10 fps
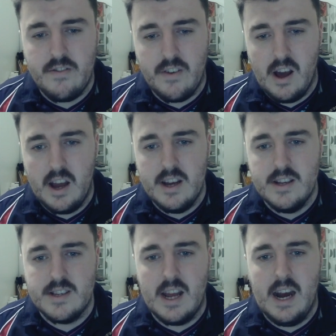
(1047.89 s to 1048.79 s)

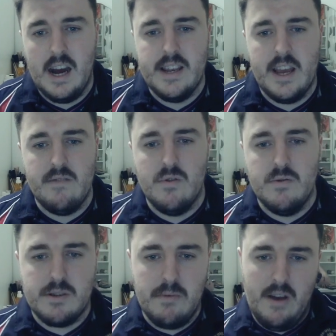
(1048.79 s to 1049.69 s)
flyers and a
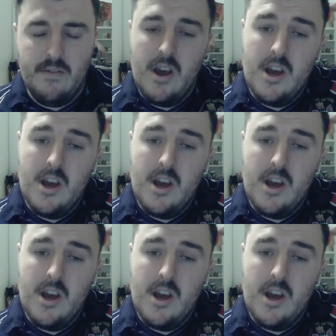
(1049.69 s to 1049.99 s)
runesmith.